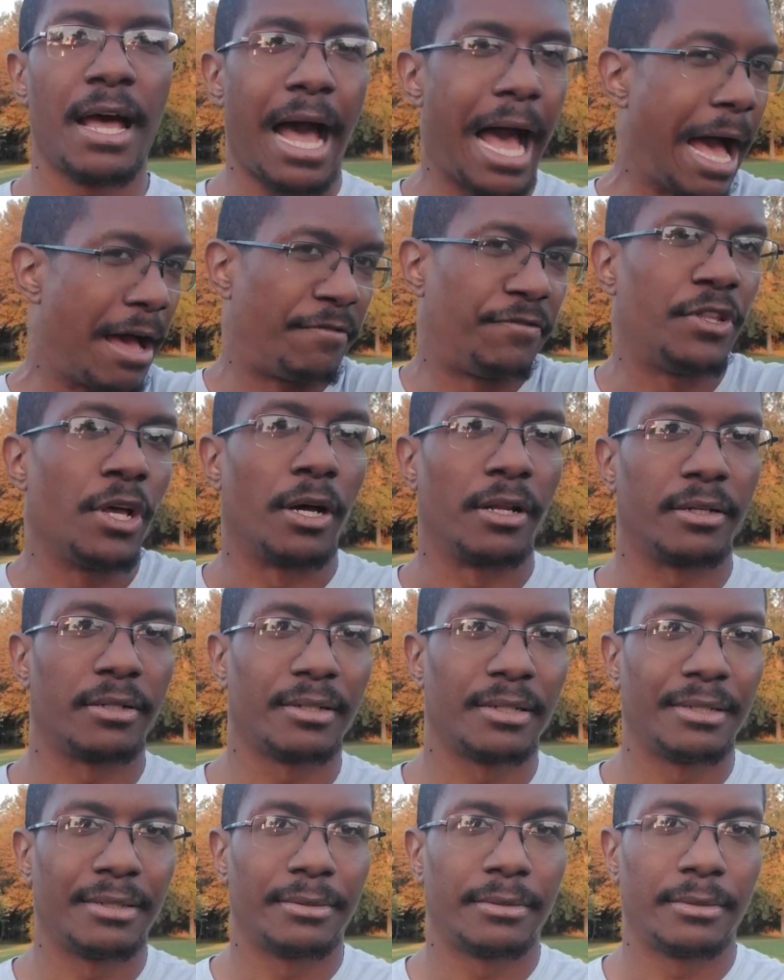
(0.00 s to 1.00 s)
I've done.
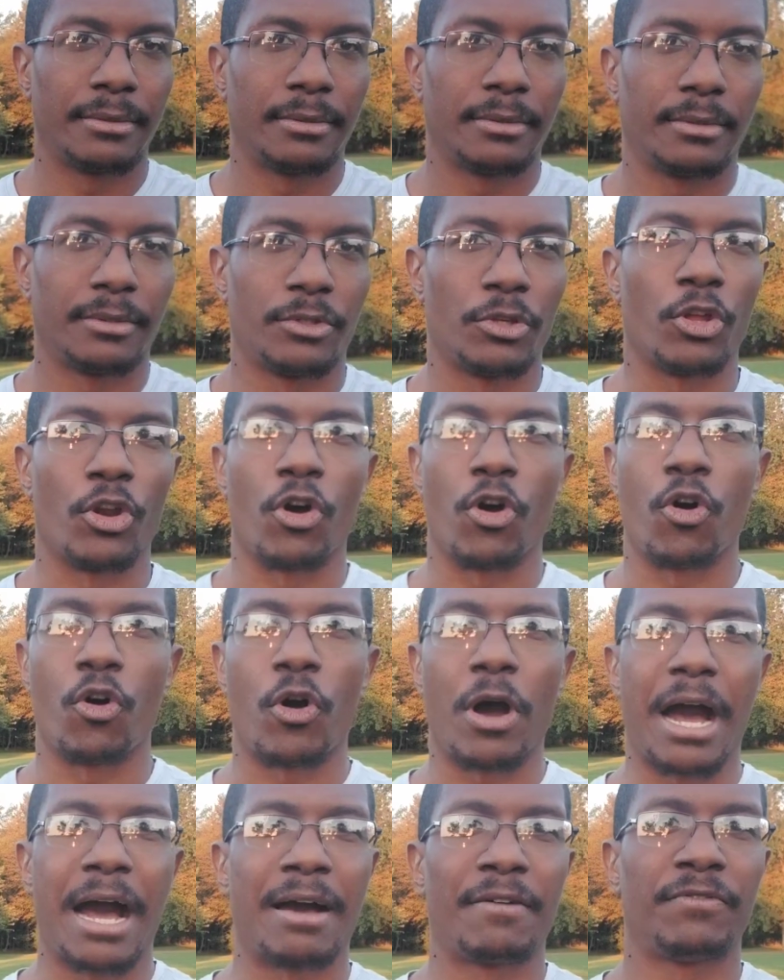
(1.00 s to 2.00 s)

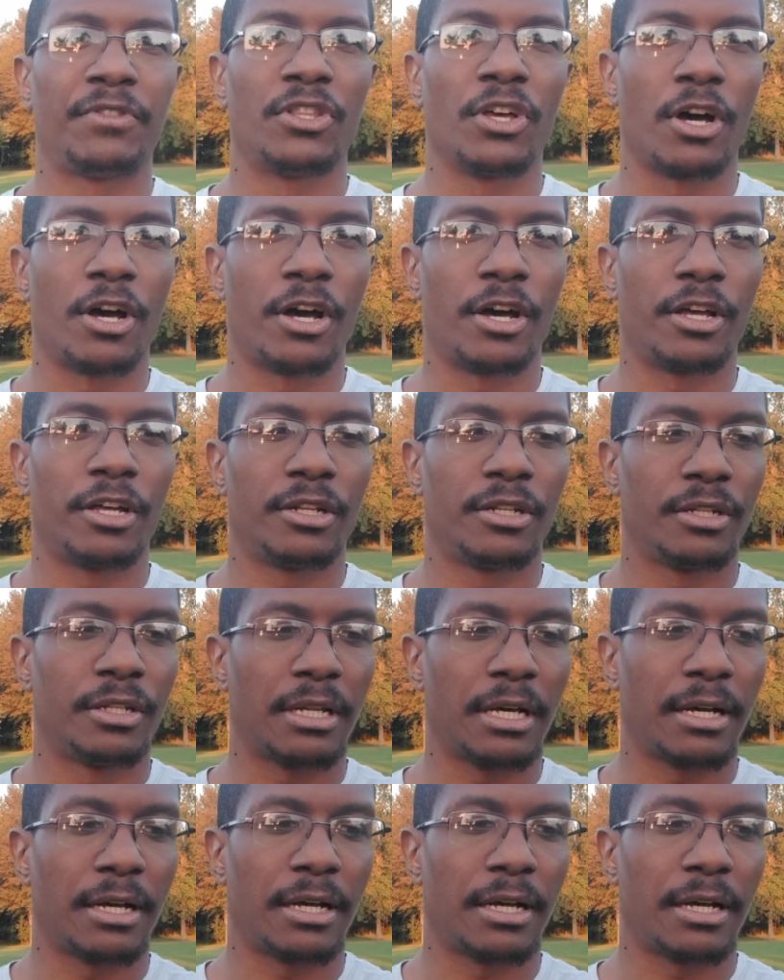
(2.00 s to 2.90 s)
I've done.